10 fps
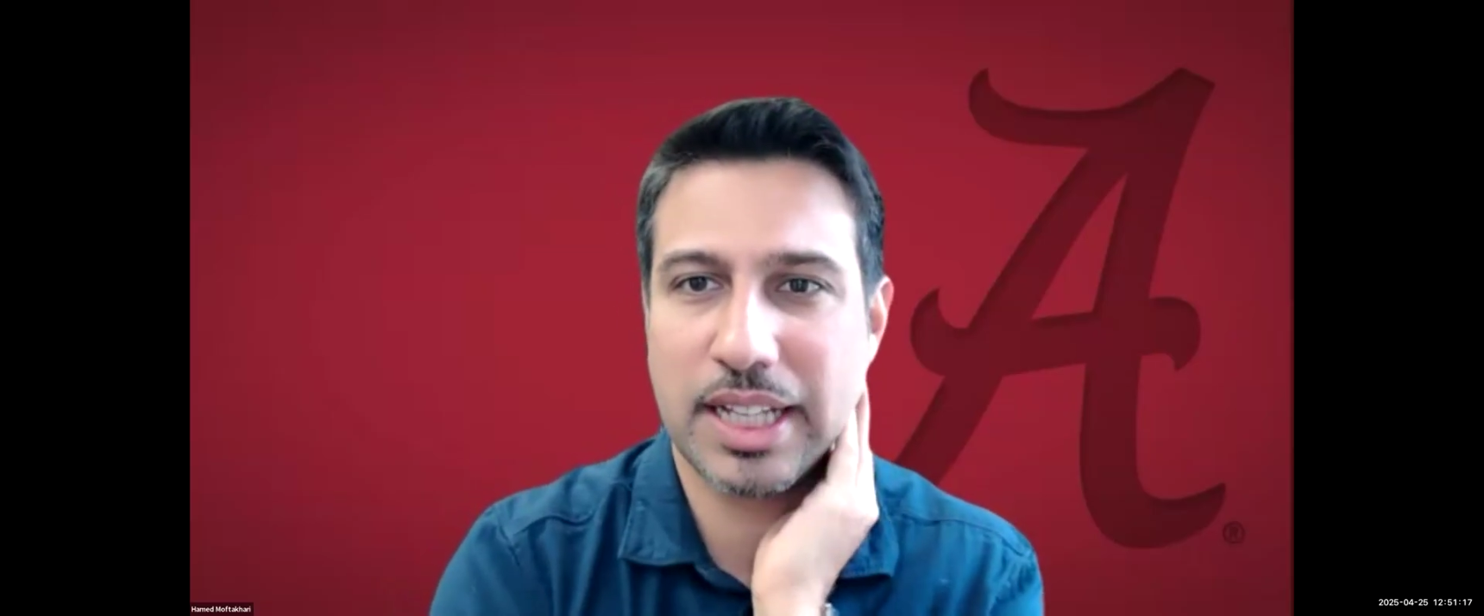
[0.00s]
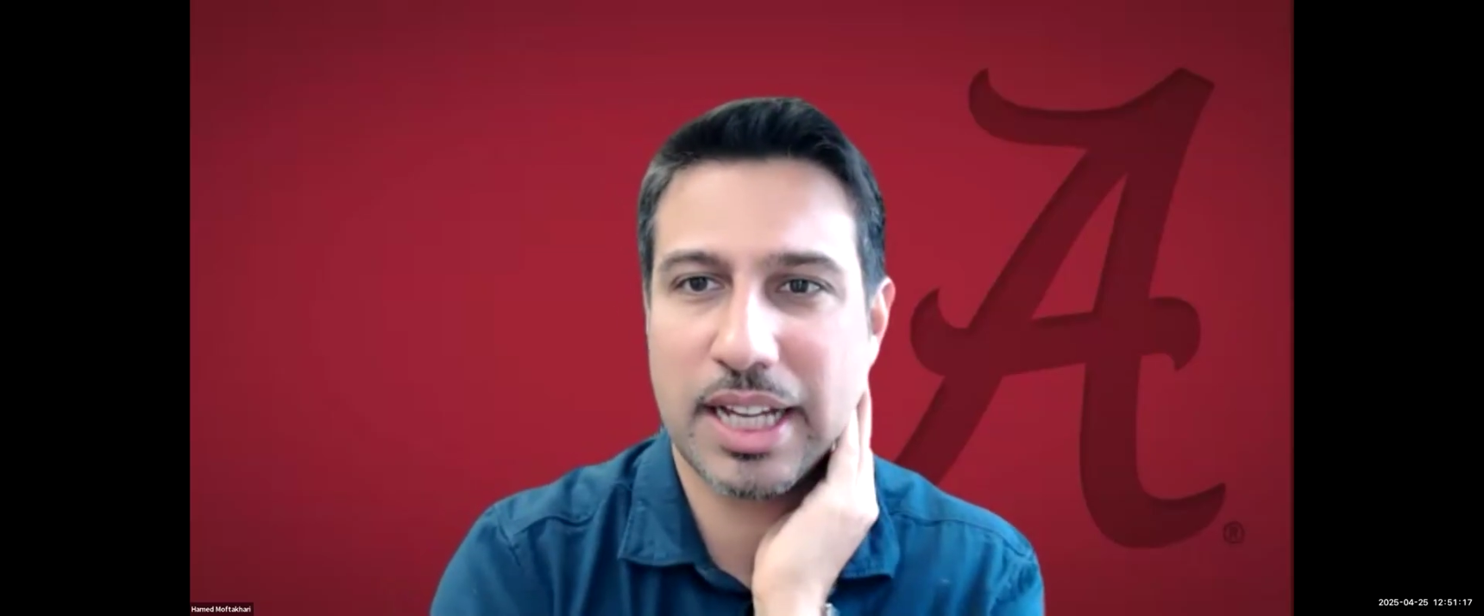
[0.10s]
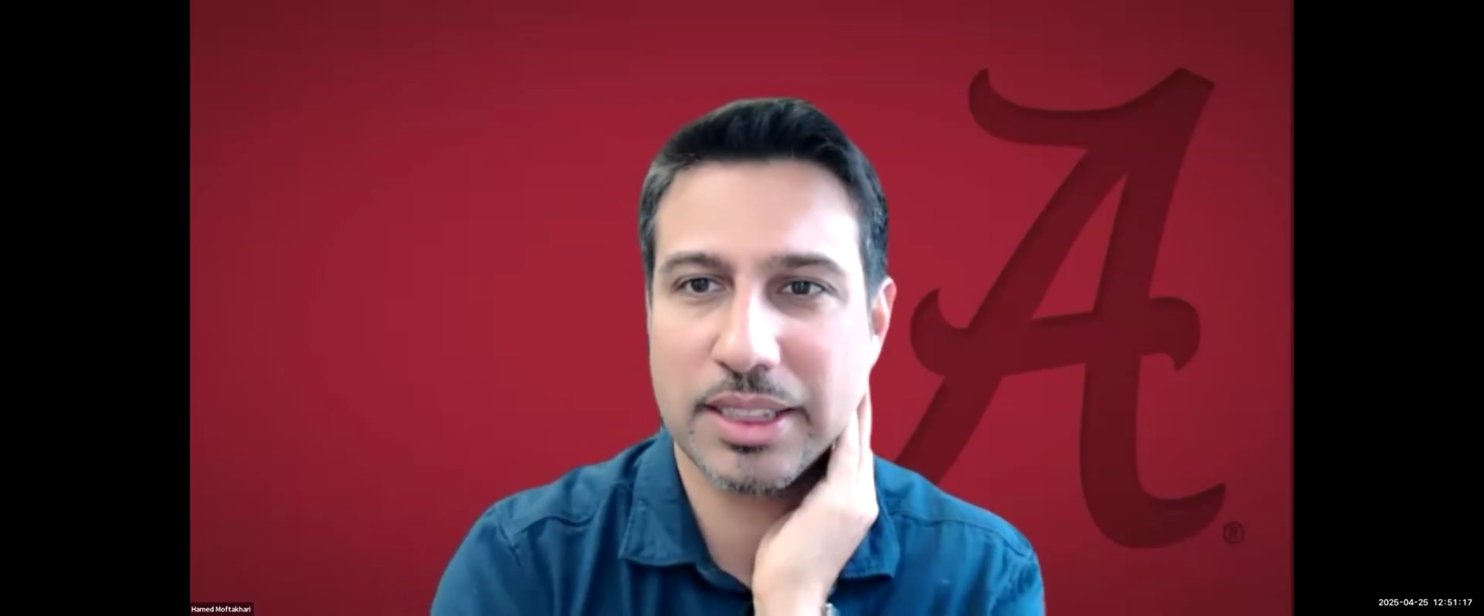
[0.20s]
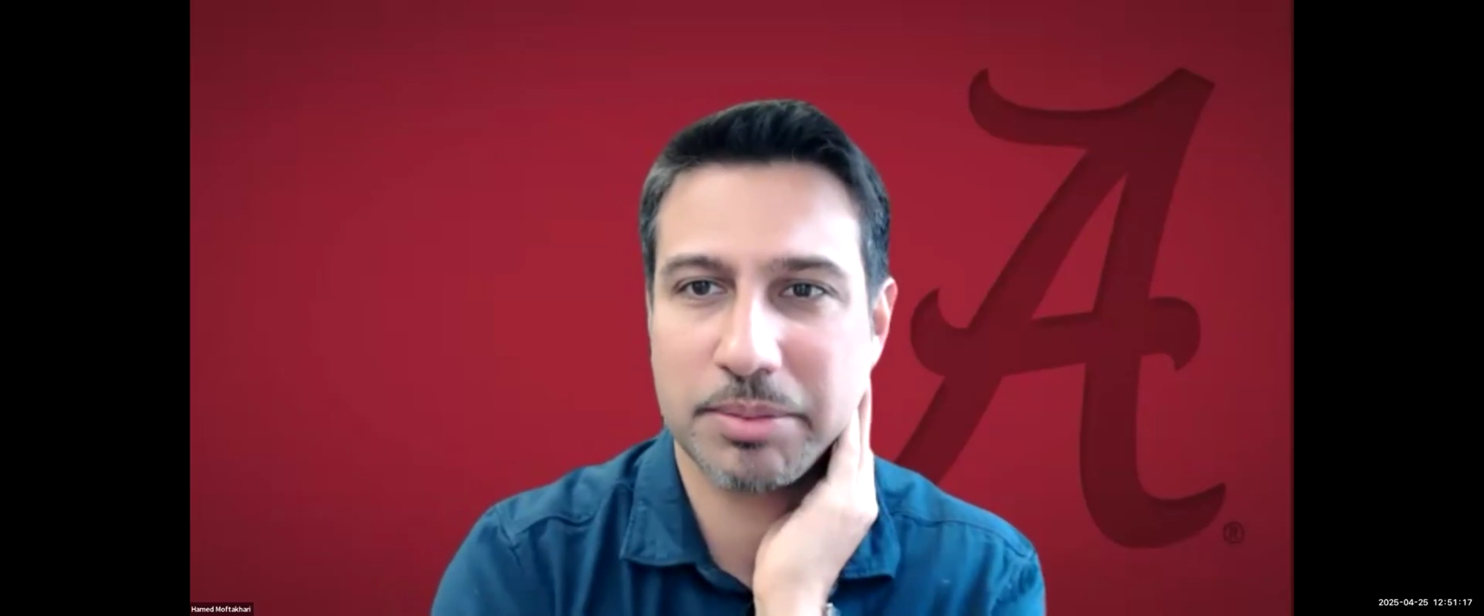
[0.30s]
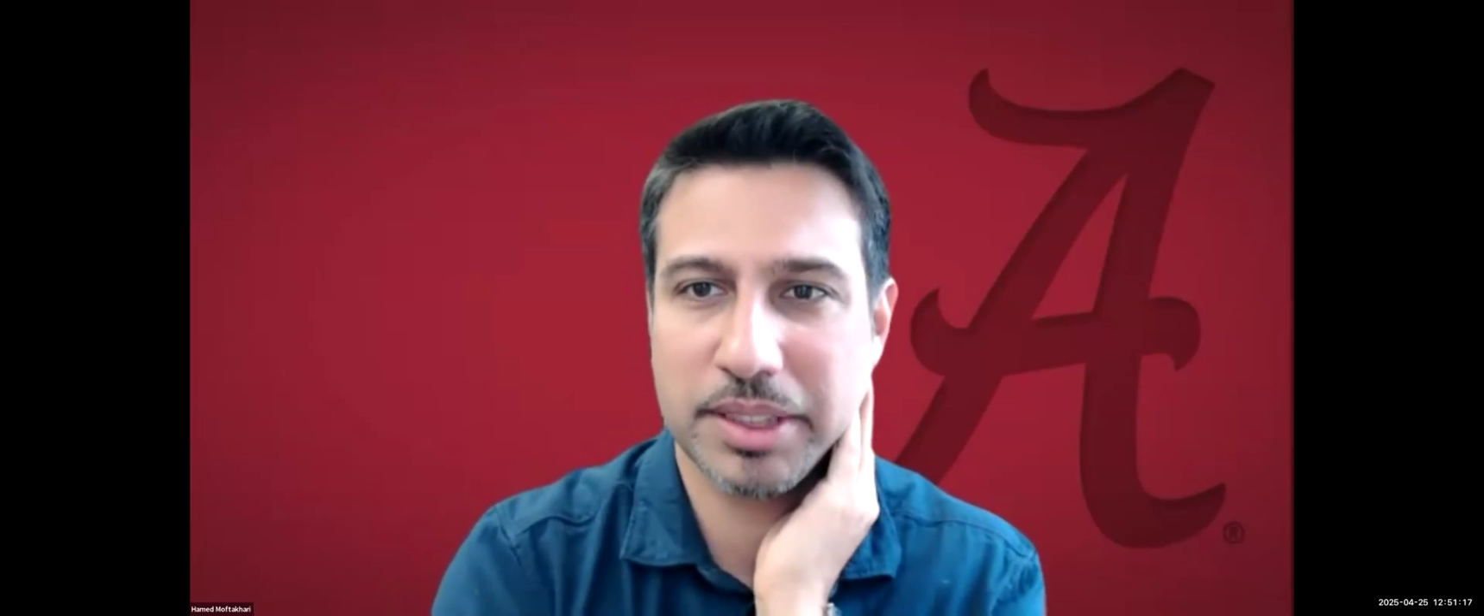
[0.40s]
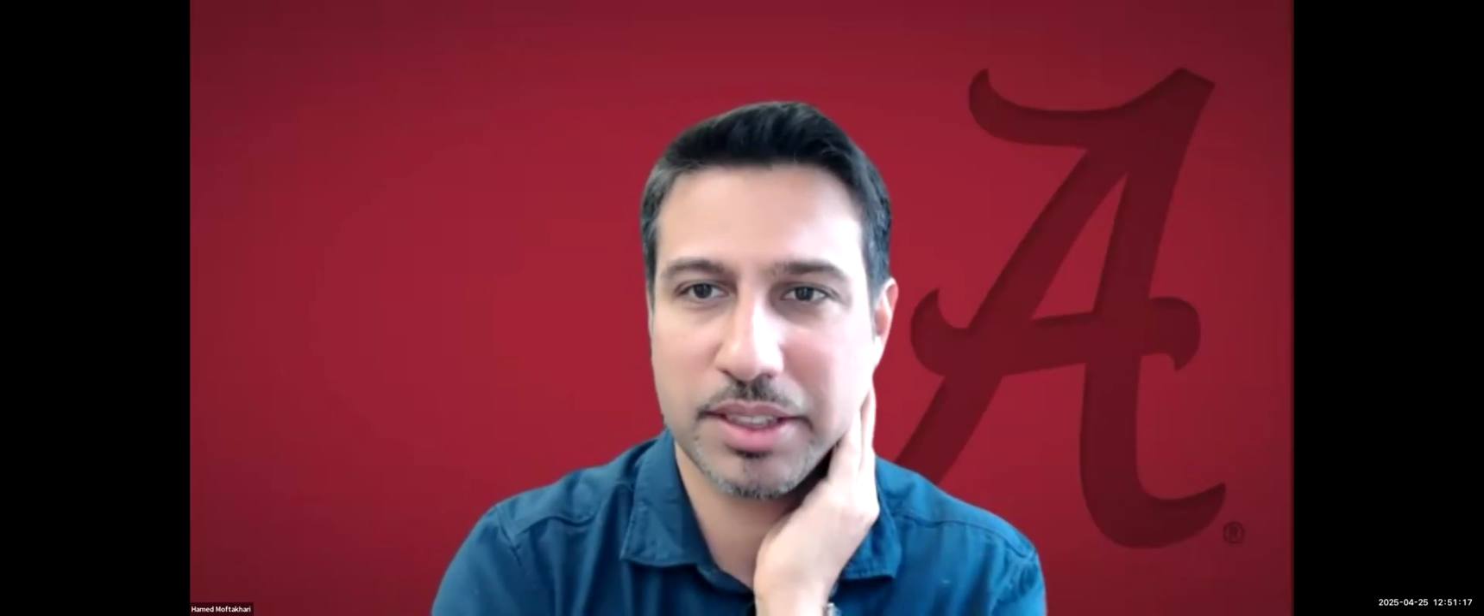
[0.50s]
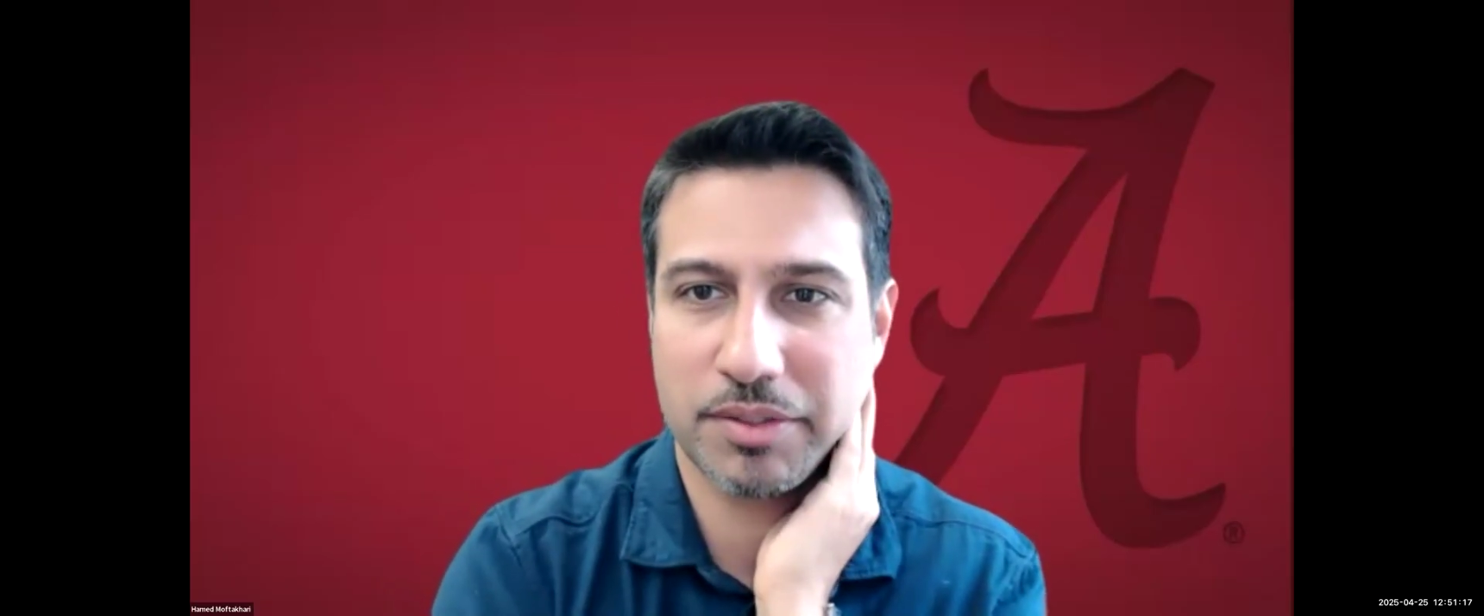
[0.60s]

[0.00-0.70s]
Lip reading: aspect